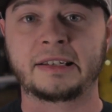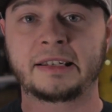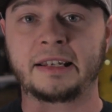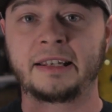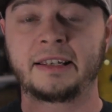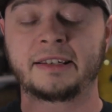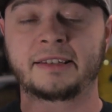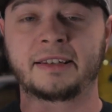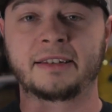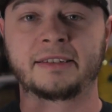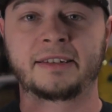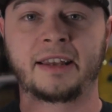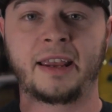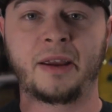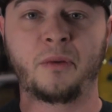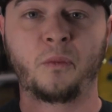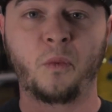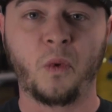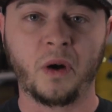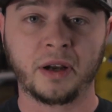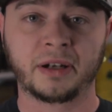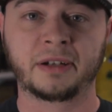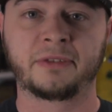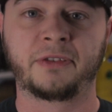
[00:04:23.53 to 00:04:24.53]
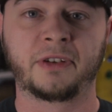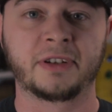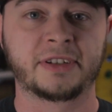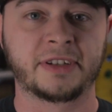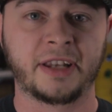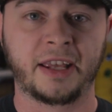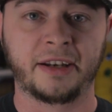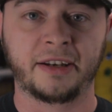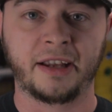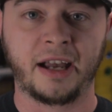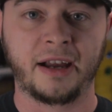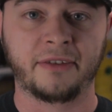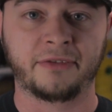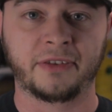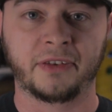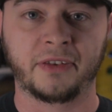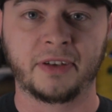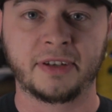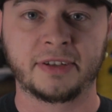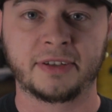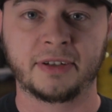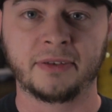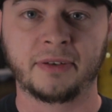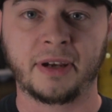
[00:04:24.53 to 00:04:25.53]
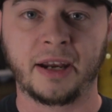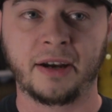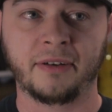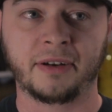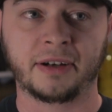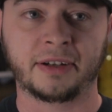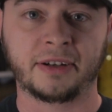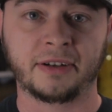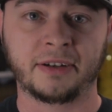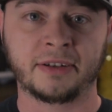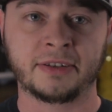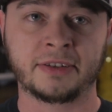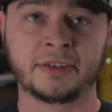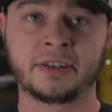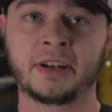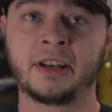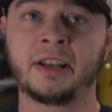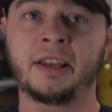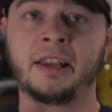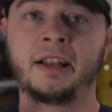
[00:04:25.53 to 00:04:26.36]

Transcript: this is a wonderful send-off for these two characters.